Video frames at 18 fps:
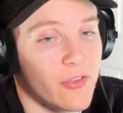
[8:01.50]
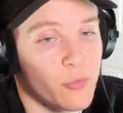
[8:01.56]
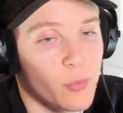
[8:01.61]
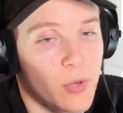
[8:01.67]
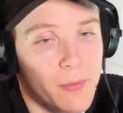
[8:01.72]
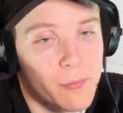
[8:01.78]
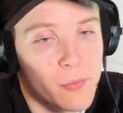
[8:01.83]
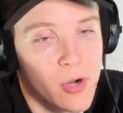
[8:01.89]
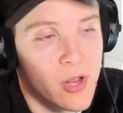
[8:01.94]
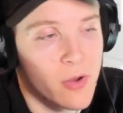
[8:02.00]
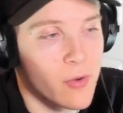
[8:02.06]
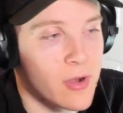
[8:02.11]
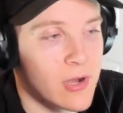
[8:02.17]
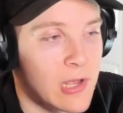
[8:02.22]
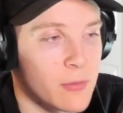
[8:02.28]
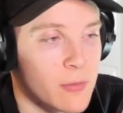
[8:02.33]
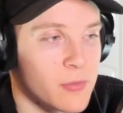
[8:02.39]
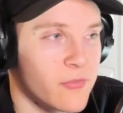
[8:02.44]
that's what I'm running
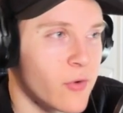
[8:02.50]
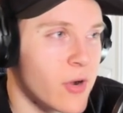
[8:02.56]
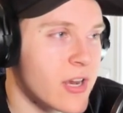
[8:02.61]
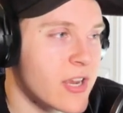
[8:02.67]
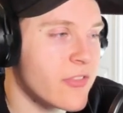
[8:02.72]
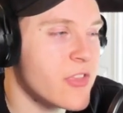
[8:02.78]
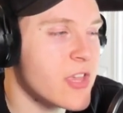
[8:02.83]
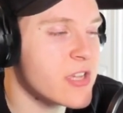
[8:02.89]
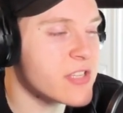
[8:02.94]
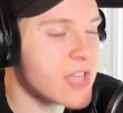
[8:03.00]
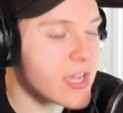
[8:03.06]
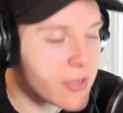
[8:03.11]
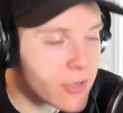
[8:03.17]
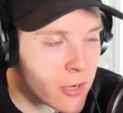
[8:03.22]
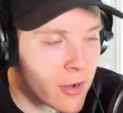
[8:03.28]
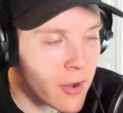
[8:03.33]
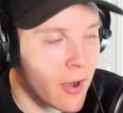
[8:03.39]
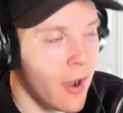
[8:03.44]
right now. Before I get the
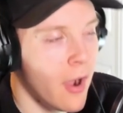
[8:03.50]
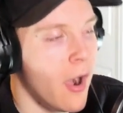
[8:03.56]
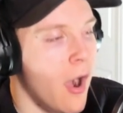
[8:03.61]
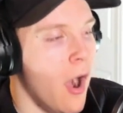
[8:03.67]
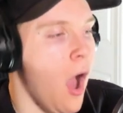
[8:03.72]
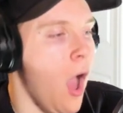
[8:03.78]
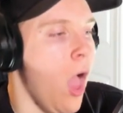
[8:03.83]
Executor,